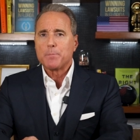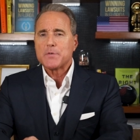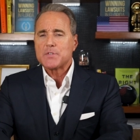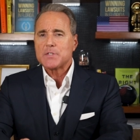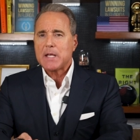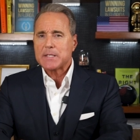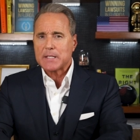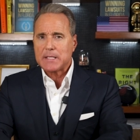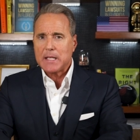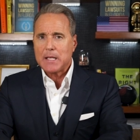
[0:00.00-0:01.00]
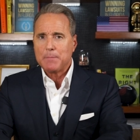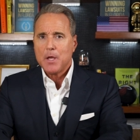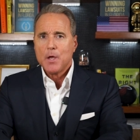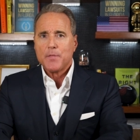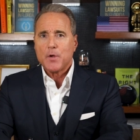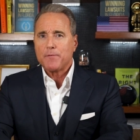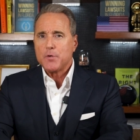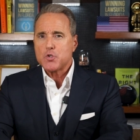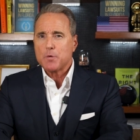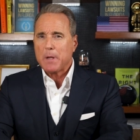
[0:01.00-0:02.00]
your business has a team, their
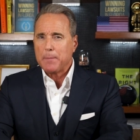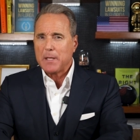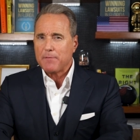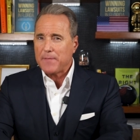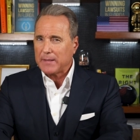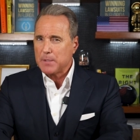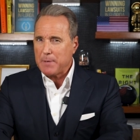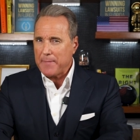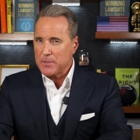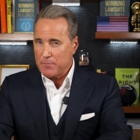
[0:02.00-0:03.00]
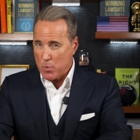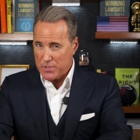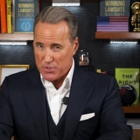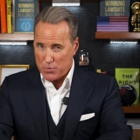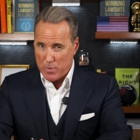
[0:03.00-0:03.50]
future may be affected by the divorce as